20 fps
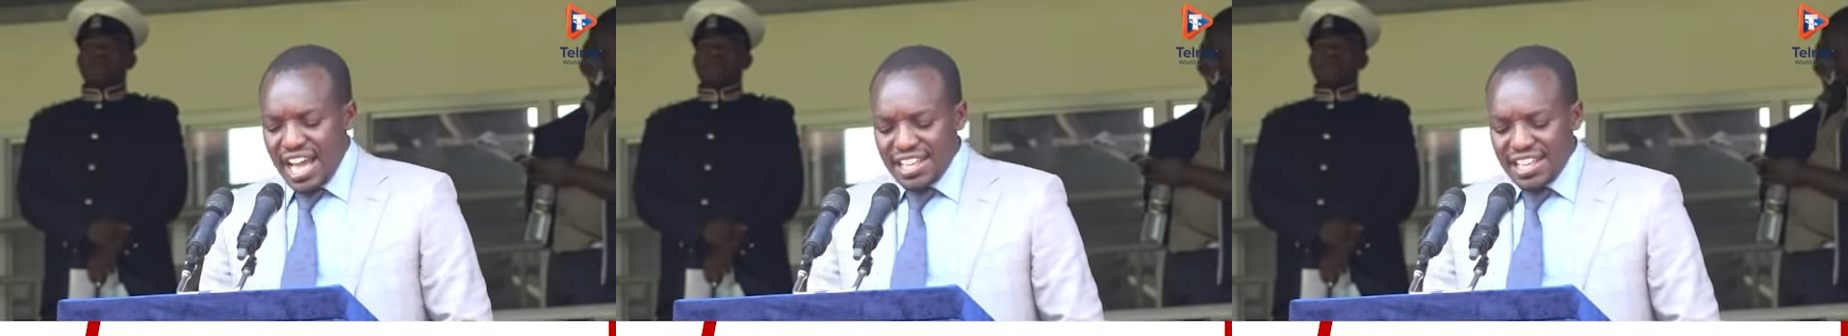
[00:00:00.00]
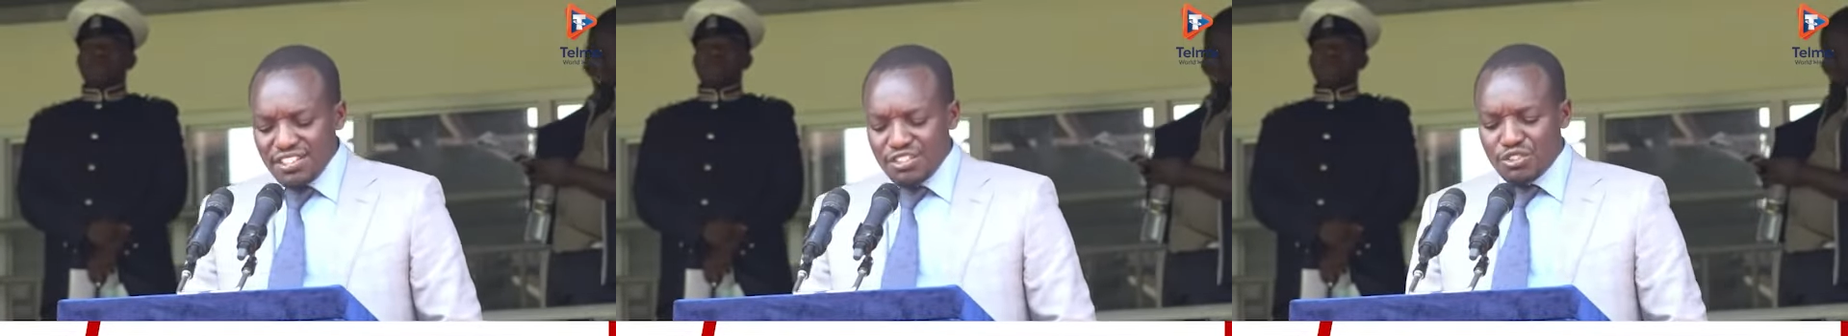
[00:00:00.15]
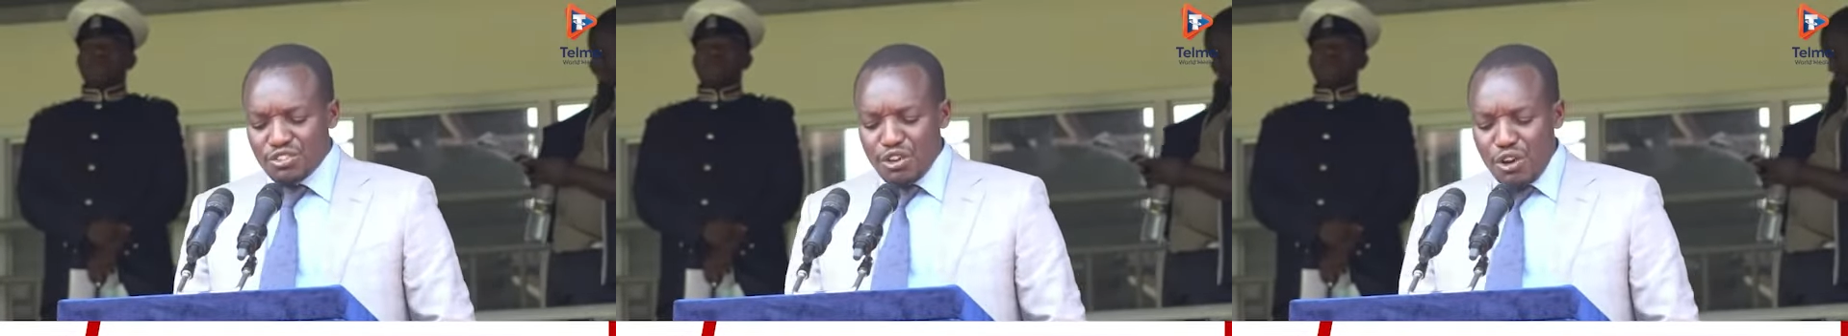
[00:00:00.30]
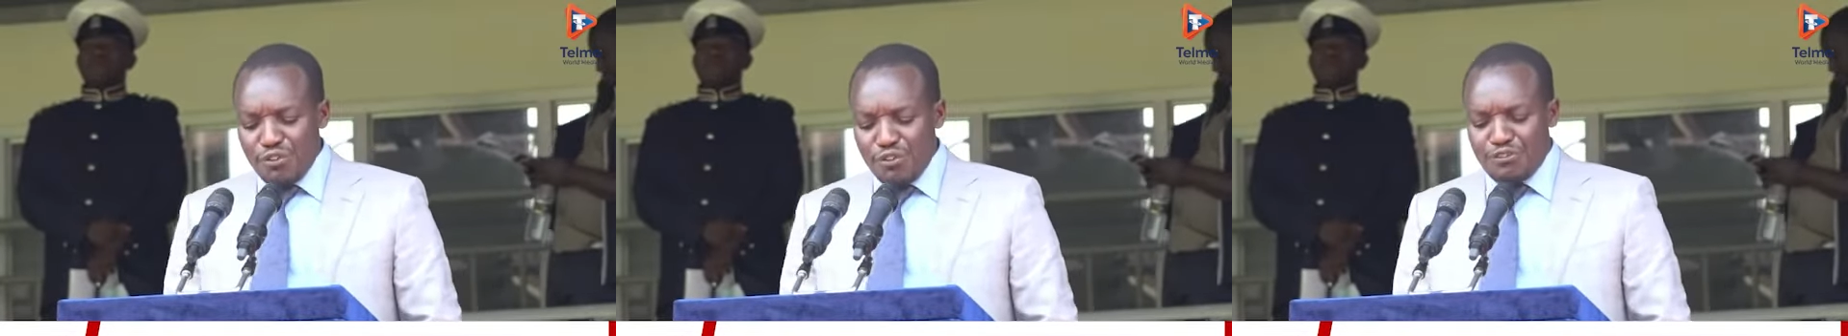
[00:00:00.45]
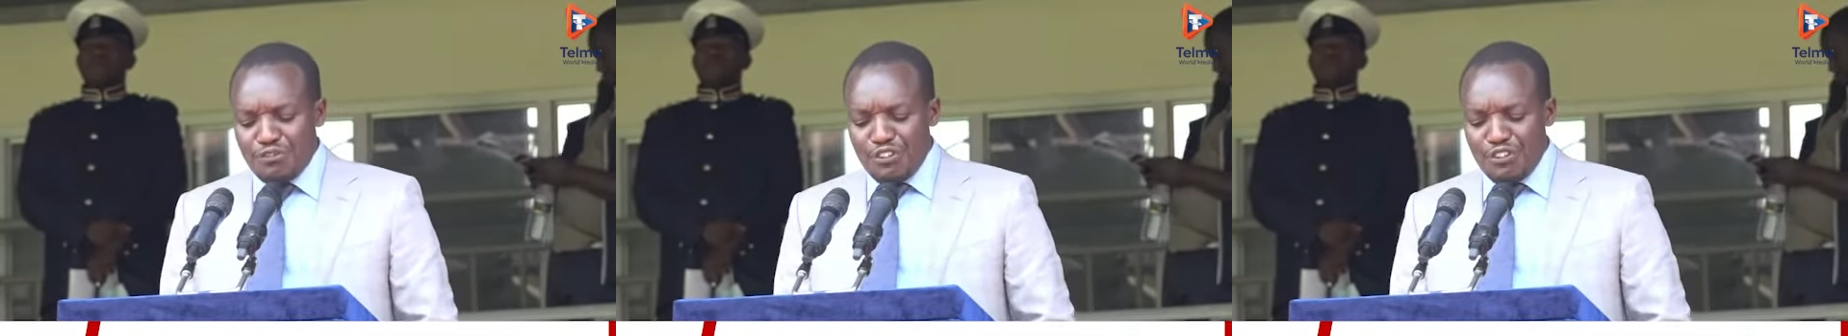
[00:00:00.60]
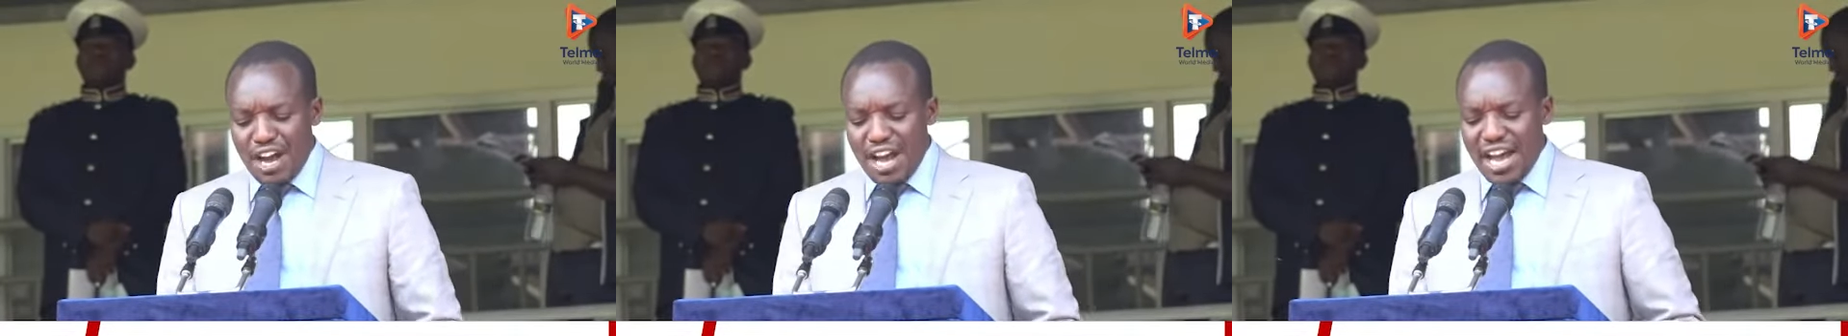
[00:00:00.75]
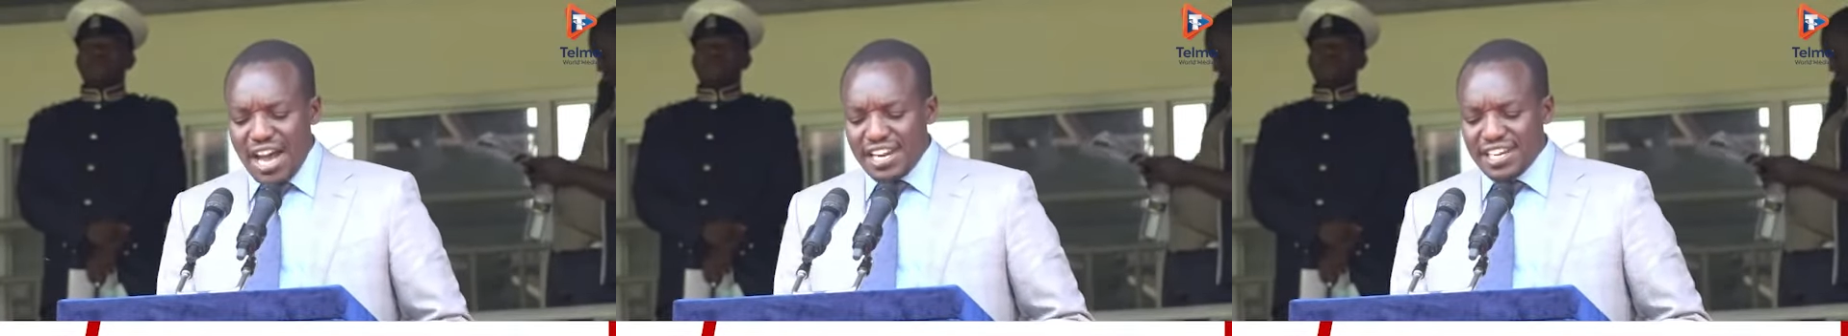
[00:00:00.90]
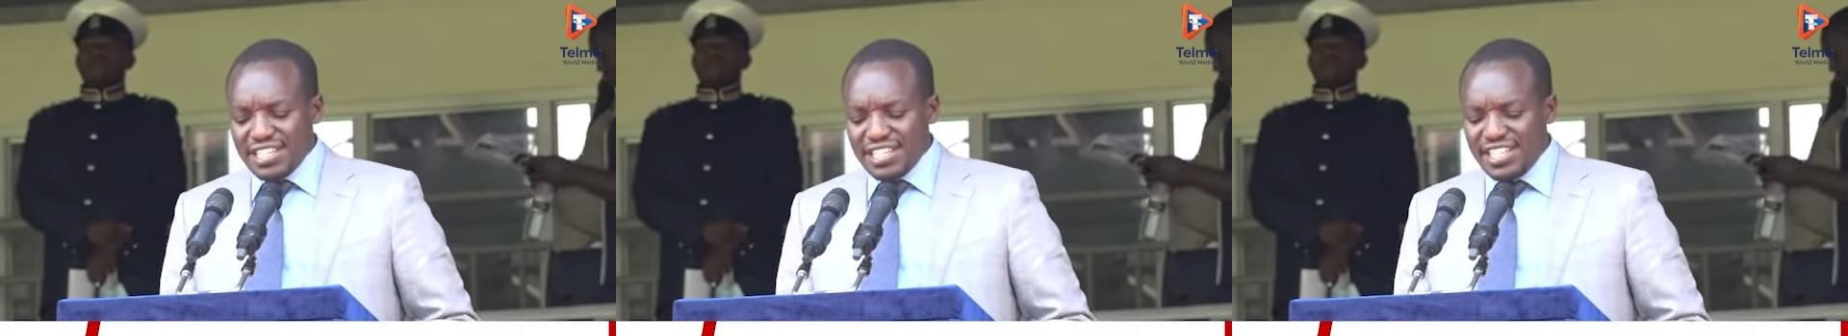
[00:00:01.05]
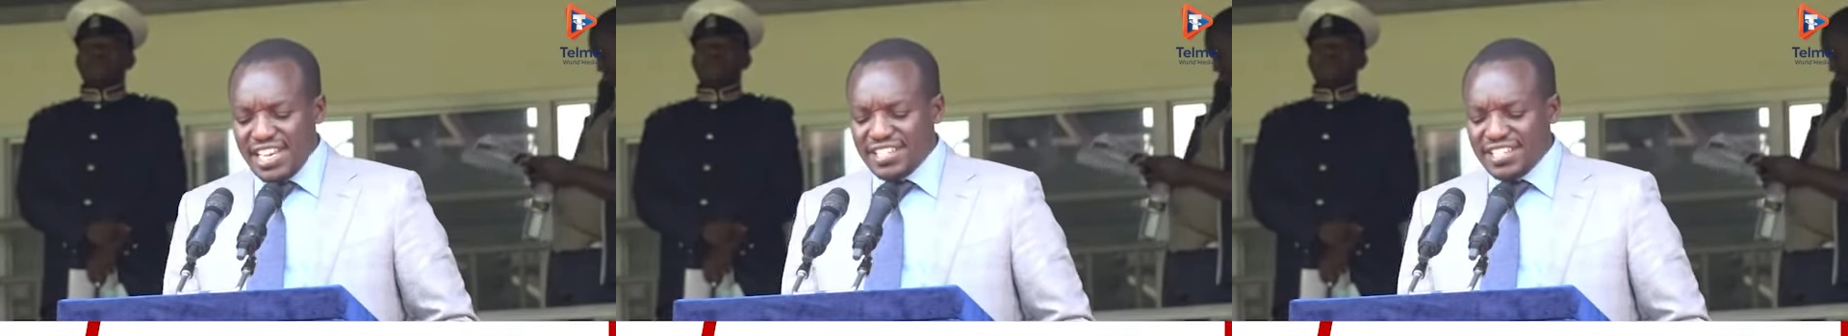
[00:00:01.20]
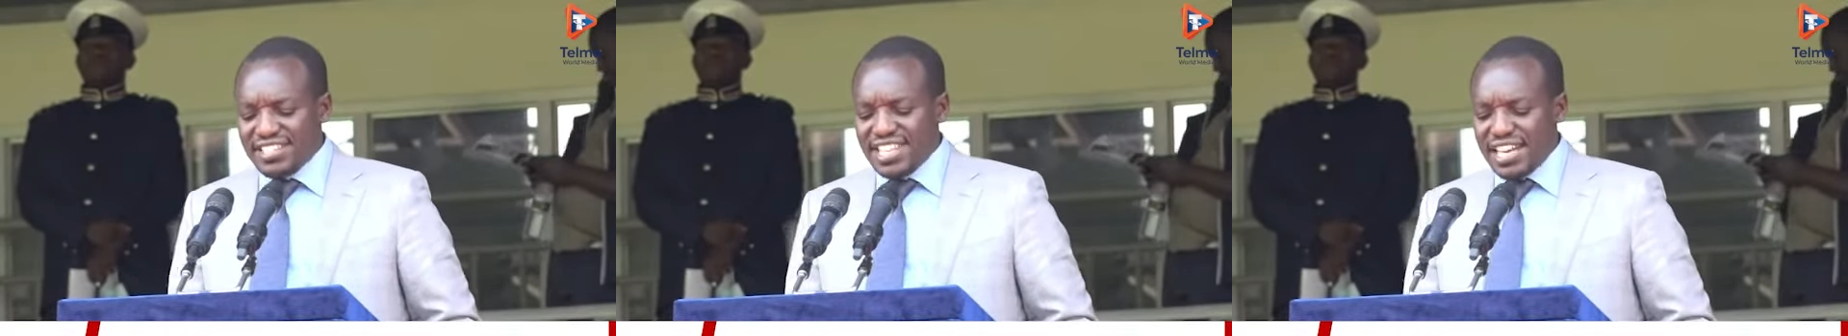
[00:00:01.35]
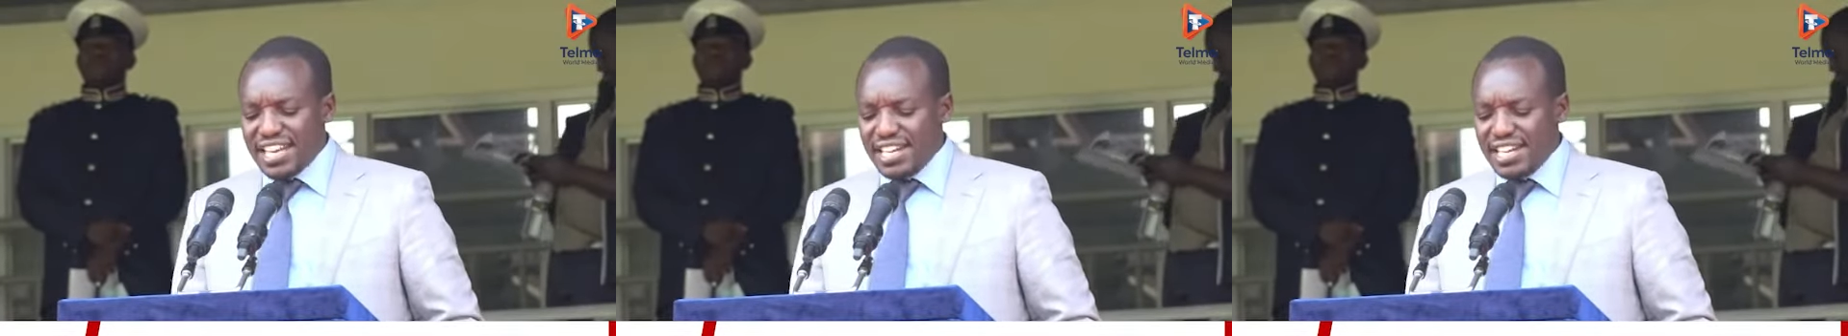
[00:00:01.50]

remarkable success